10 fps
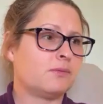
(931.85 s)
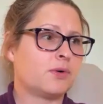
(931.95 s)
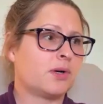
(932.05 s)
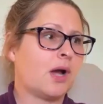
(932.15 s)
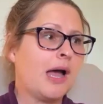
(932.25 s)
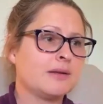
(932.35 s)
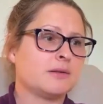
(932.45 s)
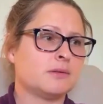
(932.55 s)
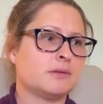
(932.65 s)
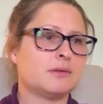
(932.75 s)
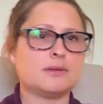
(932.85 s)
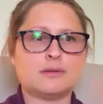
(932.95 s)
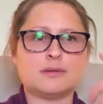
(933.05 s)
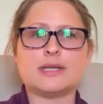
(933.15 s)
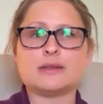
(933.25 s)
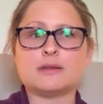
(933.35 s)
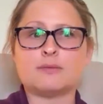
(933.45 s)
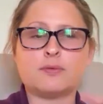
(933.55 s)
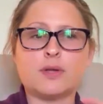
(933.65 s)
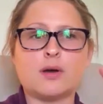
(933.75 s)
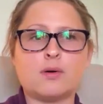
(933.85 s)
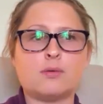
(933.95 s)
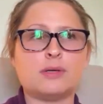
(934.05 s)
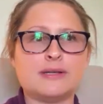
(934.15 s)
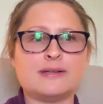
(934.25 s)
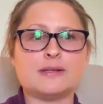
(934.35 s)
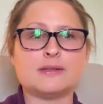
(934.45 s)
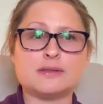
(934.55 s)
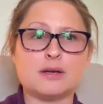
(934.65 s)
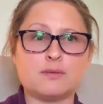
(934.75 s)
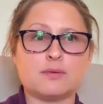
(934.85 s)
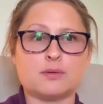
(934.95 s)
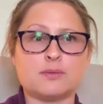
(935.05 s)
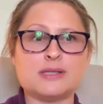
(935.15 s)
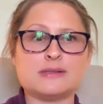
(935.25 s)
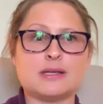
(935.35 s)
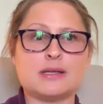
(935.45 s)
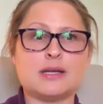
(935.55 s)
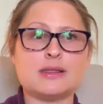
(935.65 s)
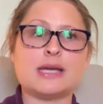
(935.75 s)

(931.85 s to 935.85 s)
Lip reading: forgotten that the flow is there for a reason.